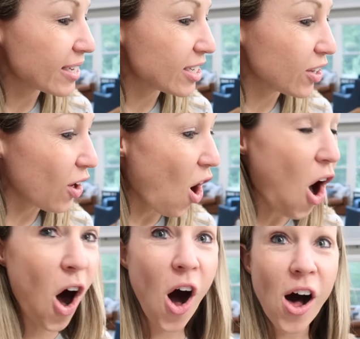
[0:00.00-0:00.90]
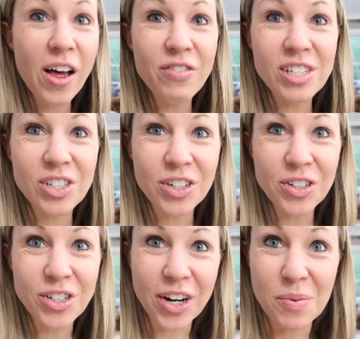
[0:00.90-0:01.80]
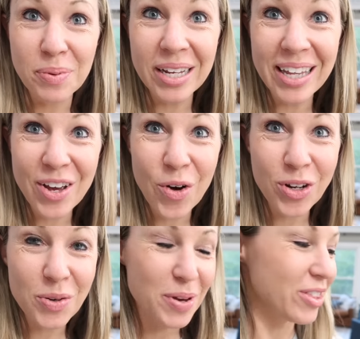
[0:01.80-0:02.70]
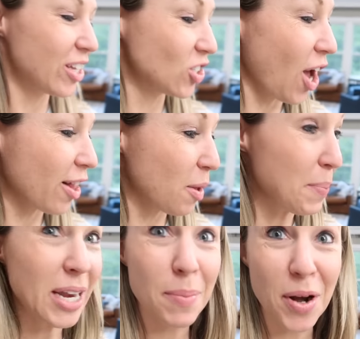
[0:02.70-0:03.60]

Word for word: until all of the cereals are completely coated with the chocolate peanut